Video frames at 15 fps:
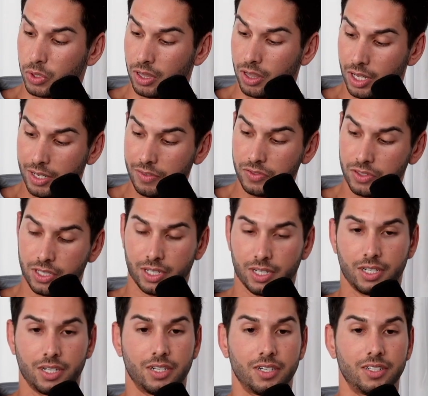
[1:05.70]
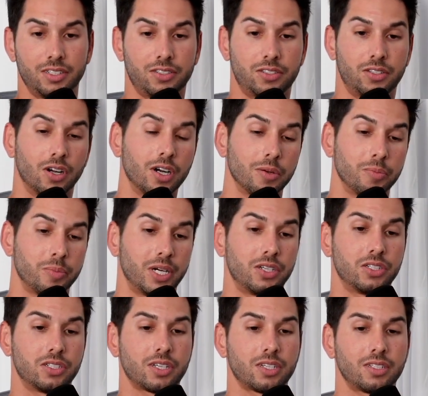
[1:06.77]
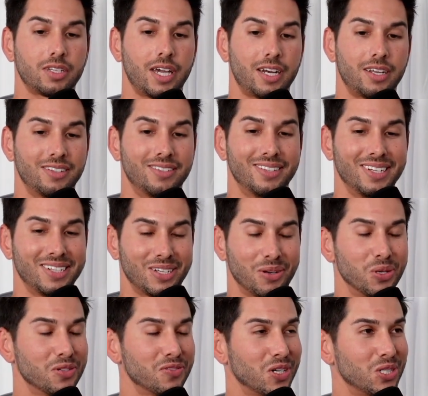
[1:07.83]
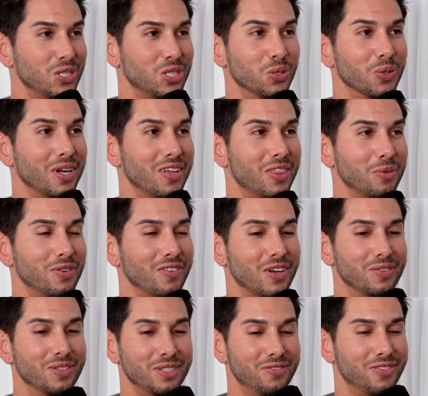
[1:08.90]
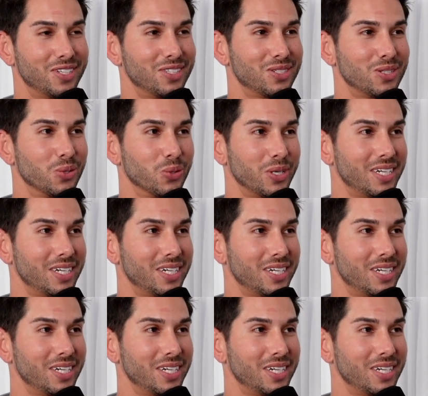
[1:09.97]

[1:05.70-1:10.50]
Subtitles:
love to start by just kind of going over our story. I think we've got a really fun story